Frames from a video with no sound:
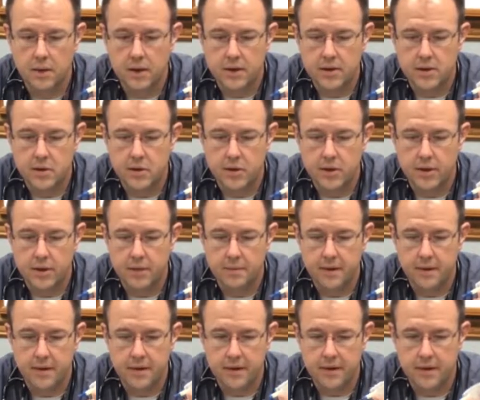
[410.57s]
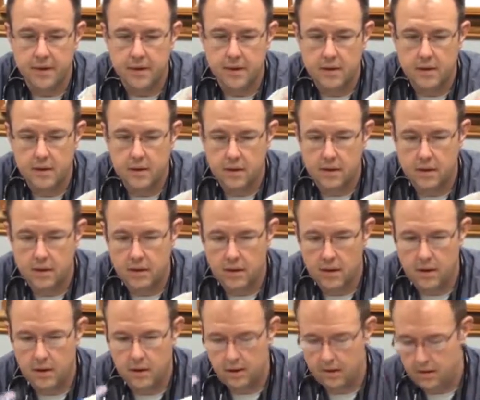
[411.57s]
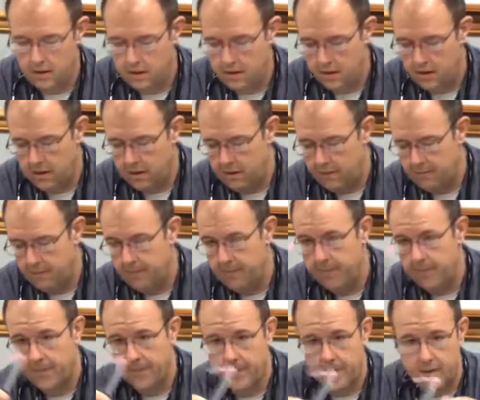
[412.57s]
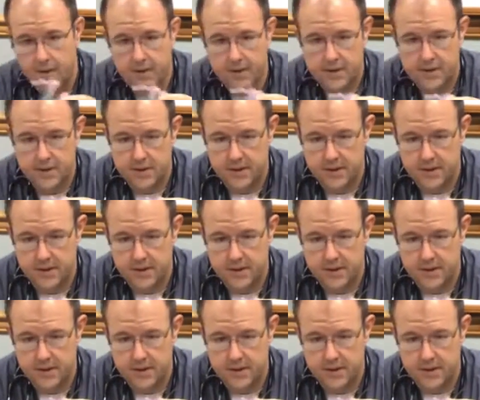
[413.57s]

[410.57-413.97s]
to bring us all the way up to ten. All right,